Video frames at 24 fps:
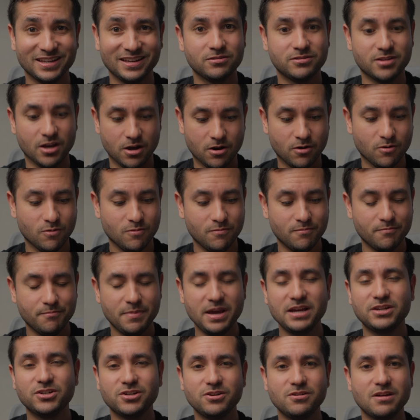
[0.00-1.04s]
So
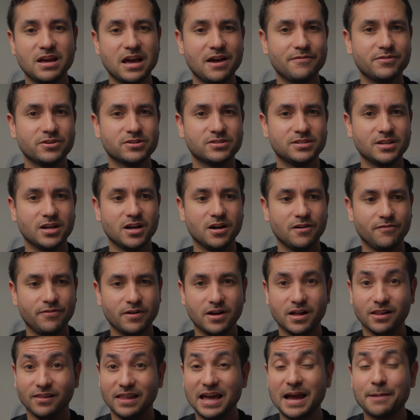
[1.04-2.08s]
make sure you have yourself
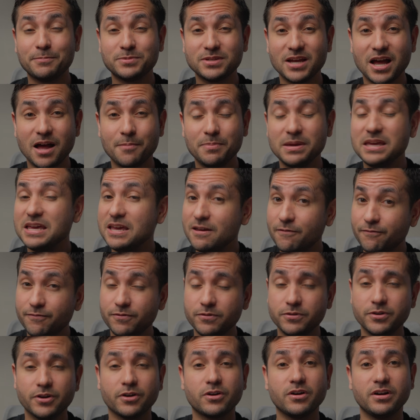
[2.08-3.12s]
a laptop if
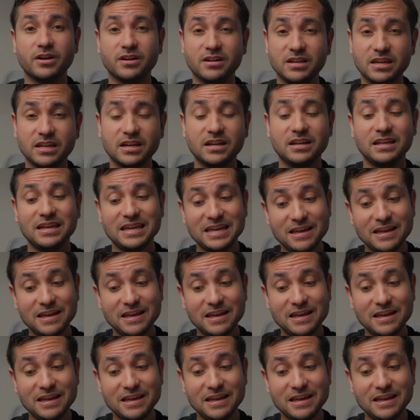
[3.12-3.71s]
you're gonna need it.